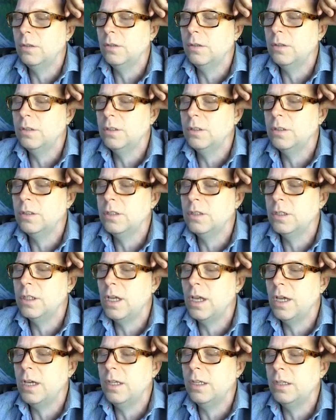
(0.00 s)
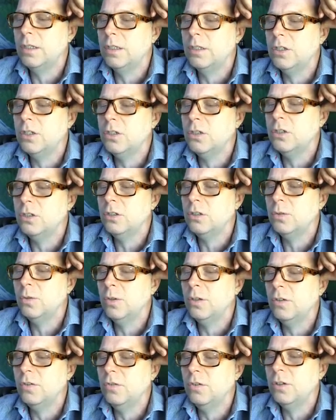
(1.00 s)
sliding the tissue to where
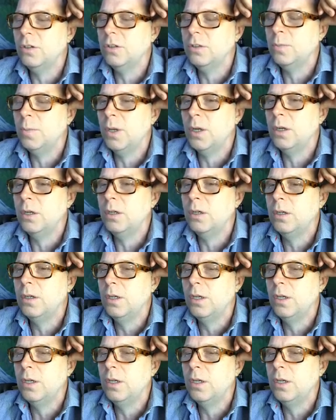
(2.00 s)
it feels better.